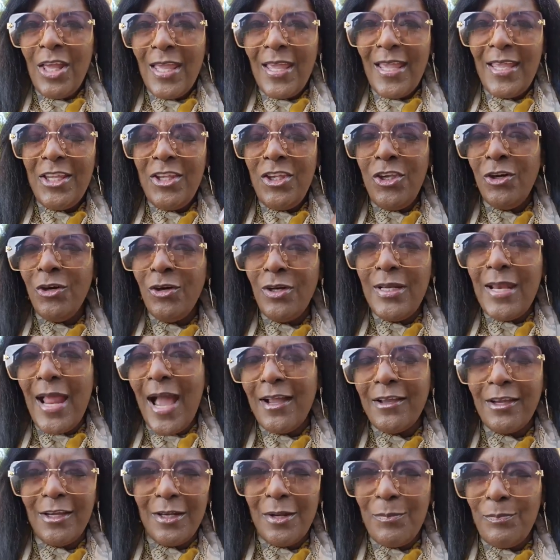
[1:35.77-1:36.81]
you're
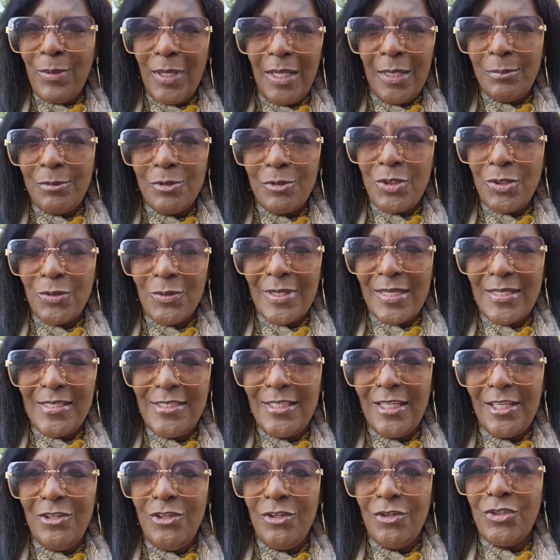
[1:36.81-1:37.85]
not going to be able to
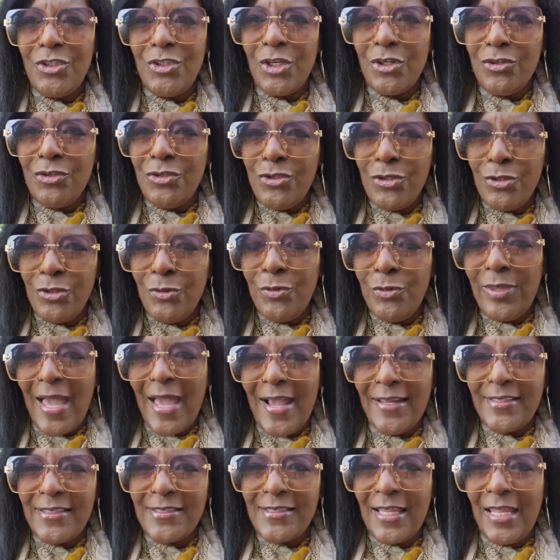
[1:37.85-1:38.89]
continue to do
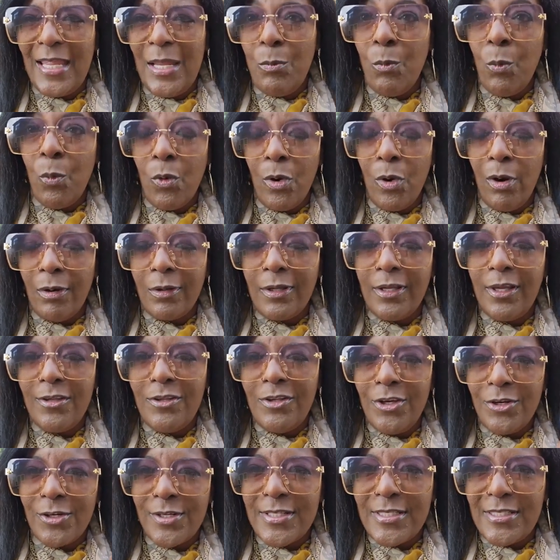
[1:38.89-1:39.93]
that same work
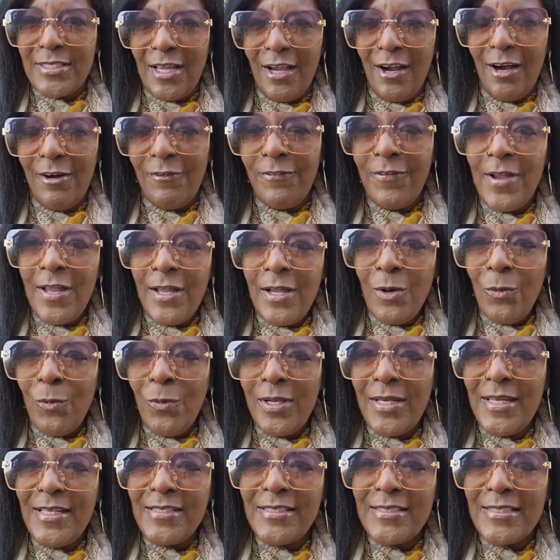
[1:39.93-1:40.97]
yourself.
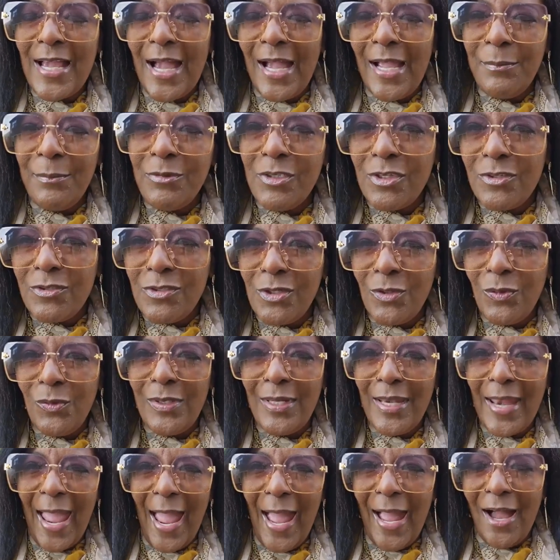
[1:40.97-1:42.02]
What it's time to do
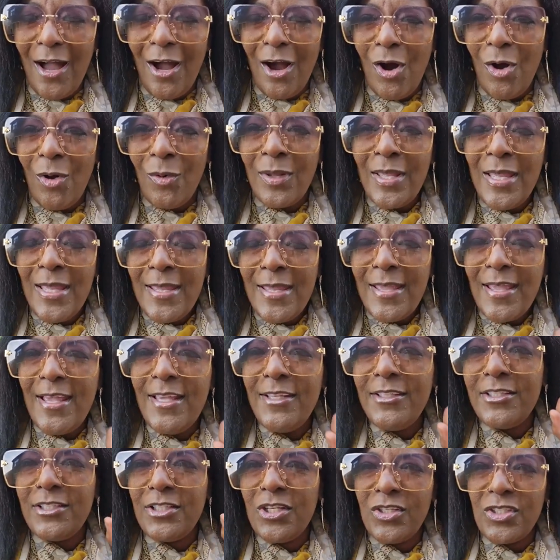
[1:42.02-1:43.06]
now
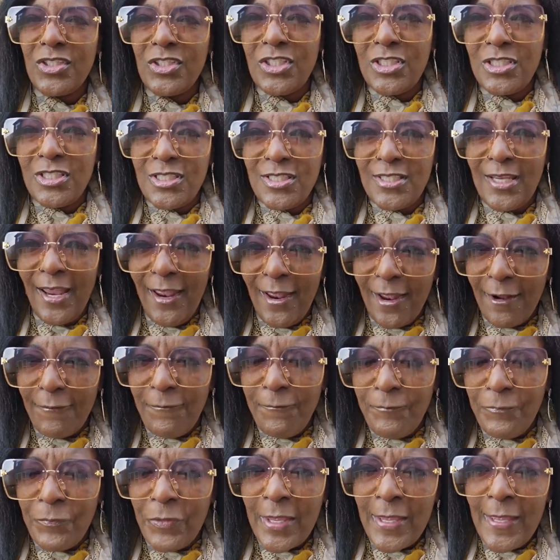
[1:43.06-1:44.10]
is to shift,
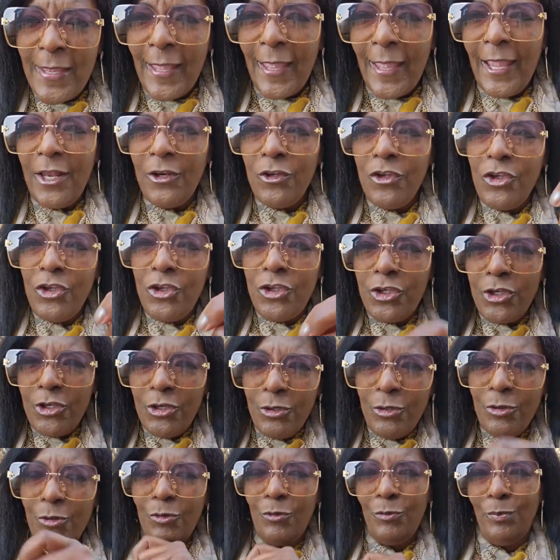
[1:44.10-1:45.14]
and
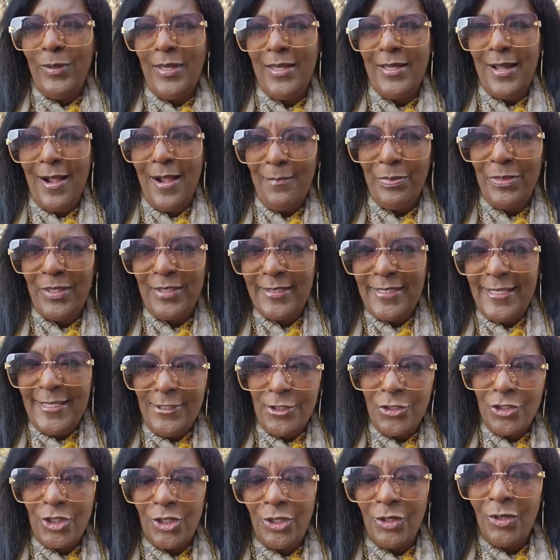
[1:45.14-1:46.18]
you become the
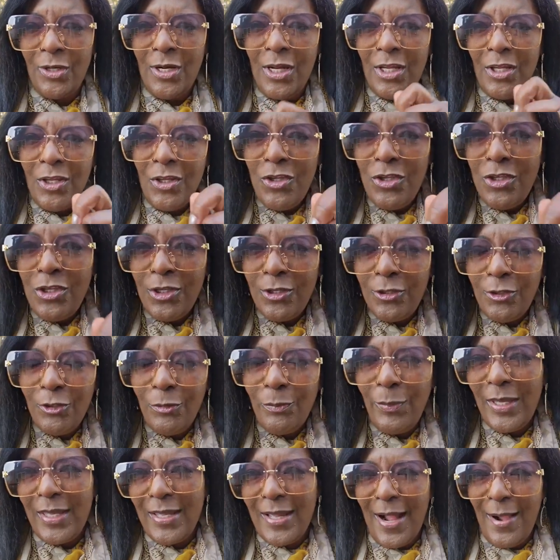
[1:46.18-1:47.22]
teacher, you
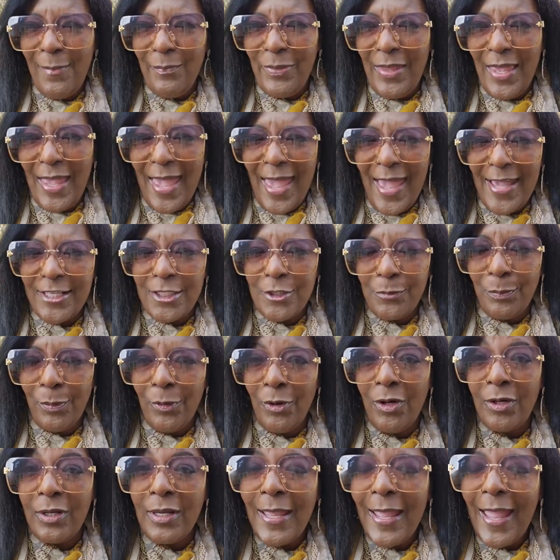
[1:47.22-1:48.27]
become the
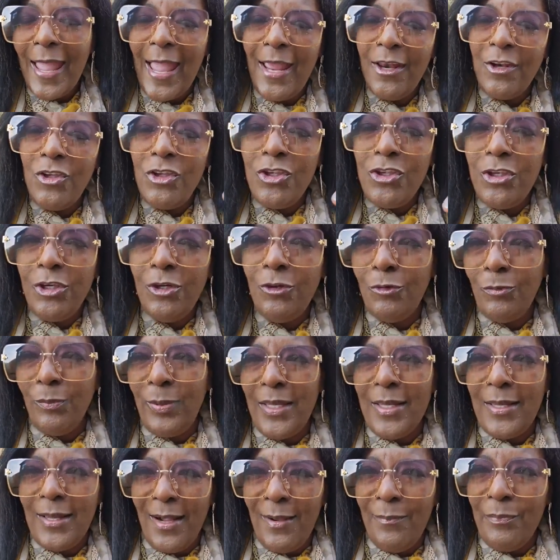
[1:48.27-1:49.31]
expert, and you
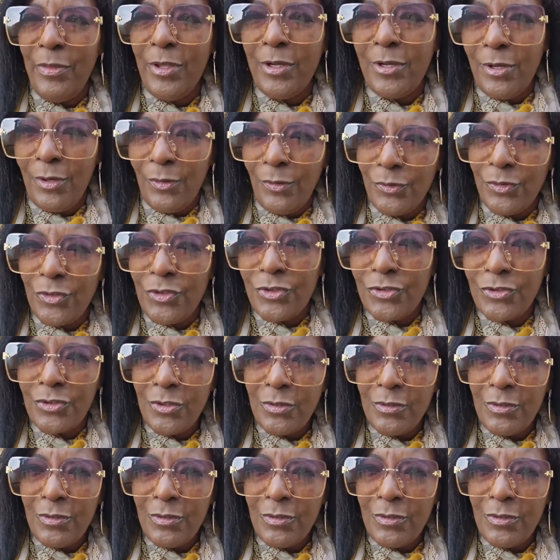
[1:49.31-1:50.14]
become the coach.